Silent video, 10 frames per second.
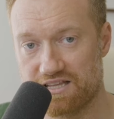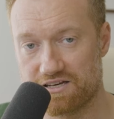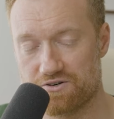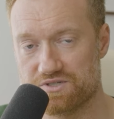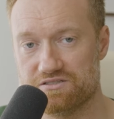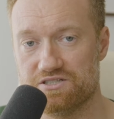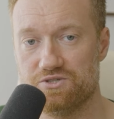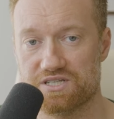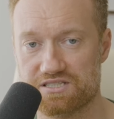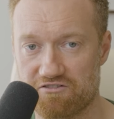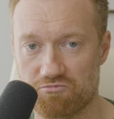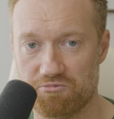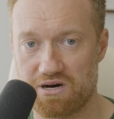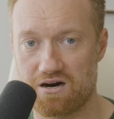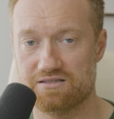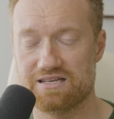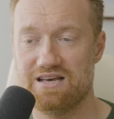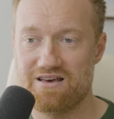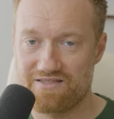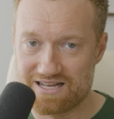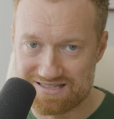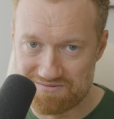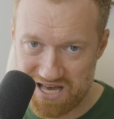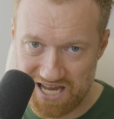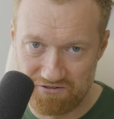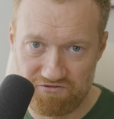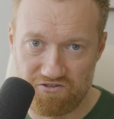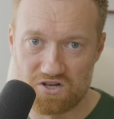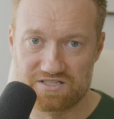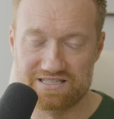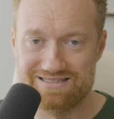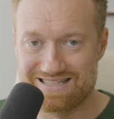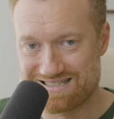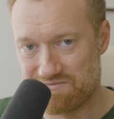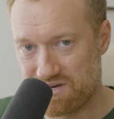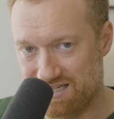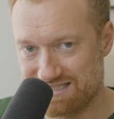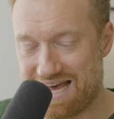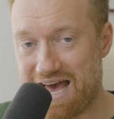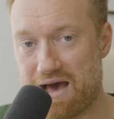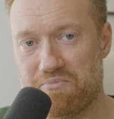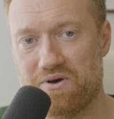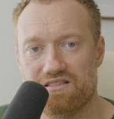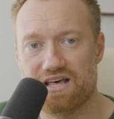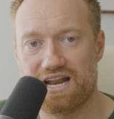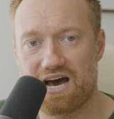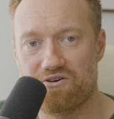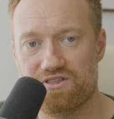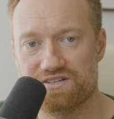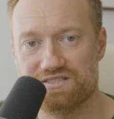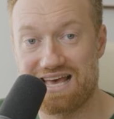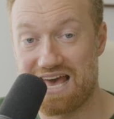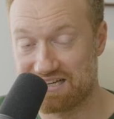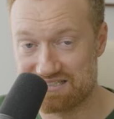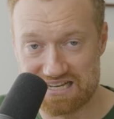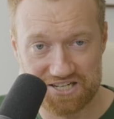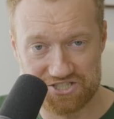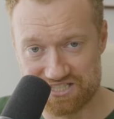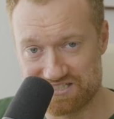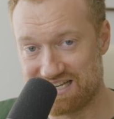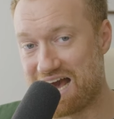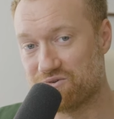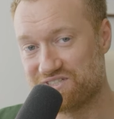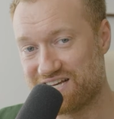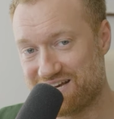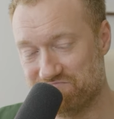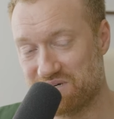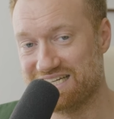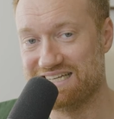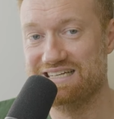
that goes into U.S. government bonds. That's the main faucet. That's the main tap that how this exogenous outside money